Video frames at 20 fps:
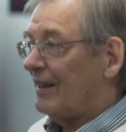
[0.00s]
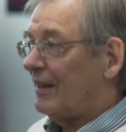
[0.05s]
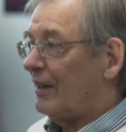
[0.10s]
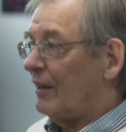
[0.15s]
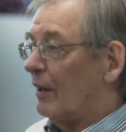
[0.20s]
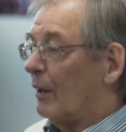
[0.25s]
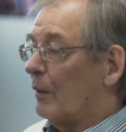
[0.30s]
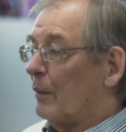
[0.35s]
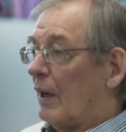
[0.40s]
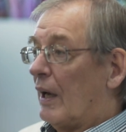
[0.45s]
You
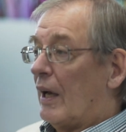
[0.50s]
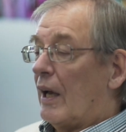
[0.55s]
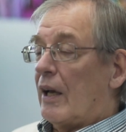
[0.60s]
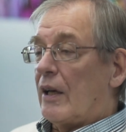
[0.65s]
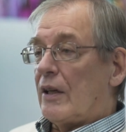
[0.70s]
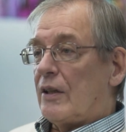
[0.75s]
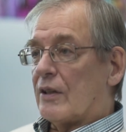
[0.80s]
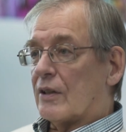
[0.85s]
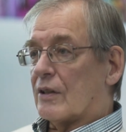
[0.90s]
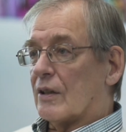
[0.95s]
know,
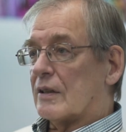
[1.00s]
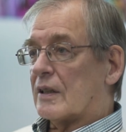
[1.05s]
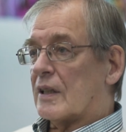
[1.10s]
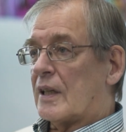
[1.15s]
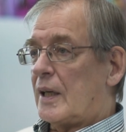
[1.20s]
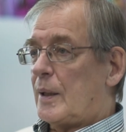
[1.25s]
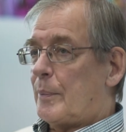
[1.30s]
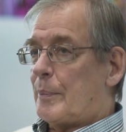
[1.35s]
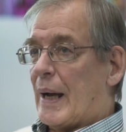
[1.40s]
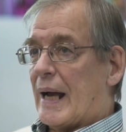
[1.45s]
you've got to
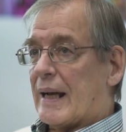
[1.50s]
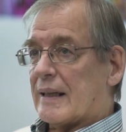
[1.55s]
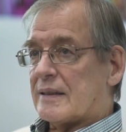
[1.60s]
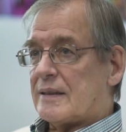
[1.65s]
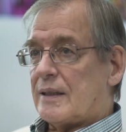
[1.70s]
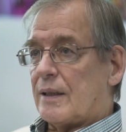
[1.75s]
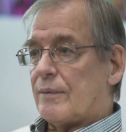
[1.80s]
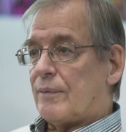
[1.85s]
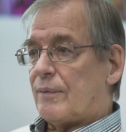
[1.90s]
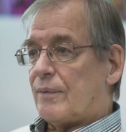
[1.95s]
keep
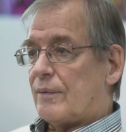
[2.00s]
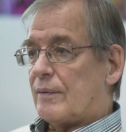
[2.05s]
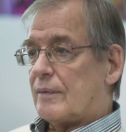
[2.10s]
active.